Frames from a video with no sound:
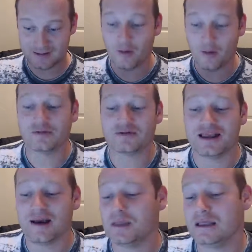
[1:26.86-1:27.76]
Ohio
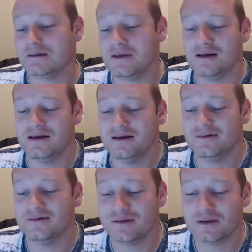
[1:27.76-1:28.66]
State got beat.
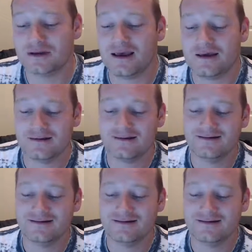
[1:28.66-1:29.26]
What's up with that?